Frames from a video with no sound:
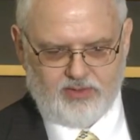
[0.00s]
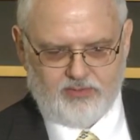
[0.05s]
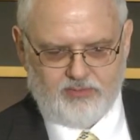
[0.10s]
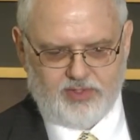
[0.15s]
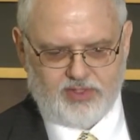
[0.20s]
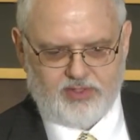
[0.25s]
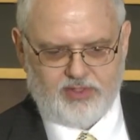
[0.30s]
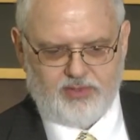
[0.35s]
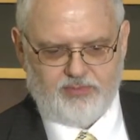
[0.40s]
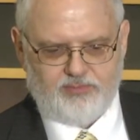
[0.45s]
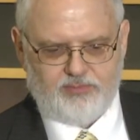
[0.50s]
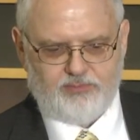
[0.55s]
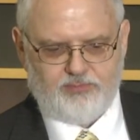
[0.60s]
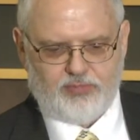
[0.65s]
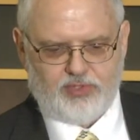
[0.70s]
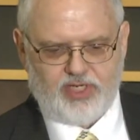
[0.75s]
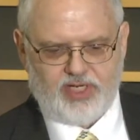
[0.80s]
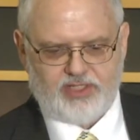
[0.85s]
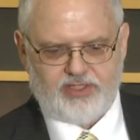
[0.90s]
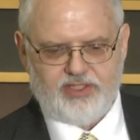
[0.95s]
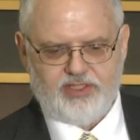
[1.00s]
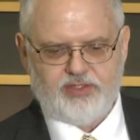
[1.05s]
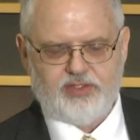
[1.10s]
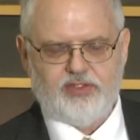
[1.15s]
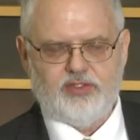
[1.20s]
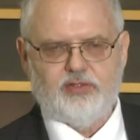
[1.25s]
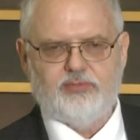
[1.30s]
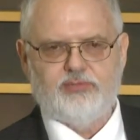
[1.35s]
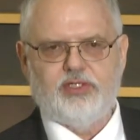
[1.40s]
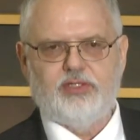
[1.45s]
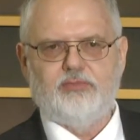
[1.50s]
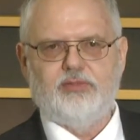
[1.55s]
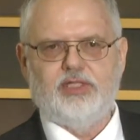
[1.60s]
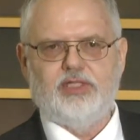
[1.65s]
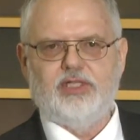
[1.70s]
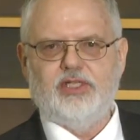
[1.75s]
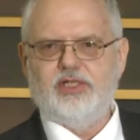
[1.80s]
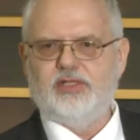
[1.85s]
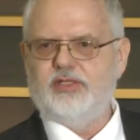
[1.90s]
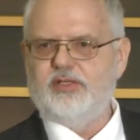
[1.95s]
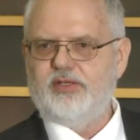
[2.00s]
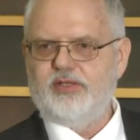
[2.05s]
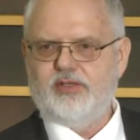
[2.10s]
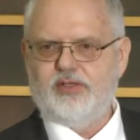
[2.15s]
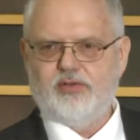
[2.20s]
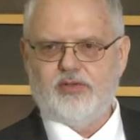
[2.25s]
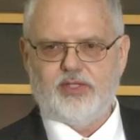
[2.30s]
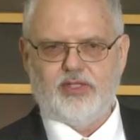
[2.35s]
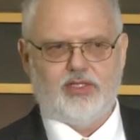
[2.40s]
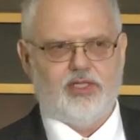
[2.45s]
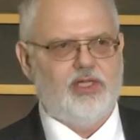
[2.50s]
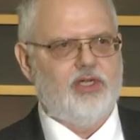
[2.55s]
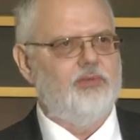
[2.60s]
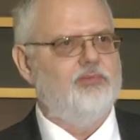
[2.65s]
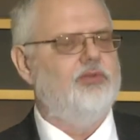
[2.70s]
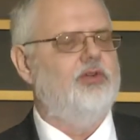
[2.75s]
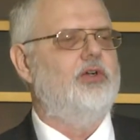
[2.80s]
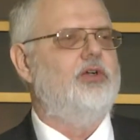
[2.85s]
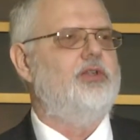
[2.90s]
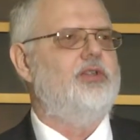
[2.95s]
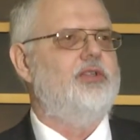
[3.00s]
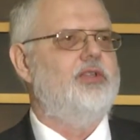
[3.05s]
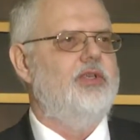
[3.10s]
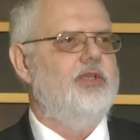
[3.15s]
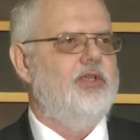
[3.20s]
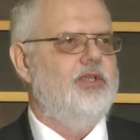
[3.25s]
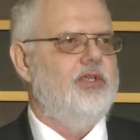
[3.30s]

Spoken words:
But the practitioner publications, there's a lot of books,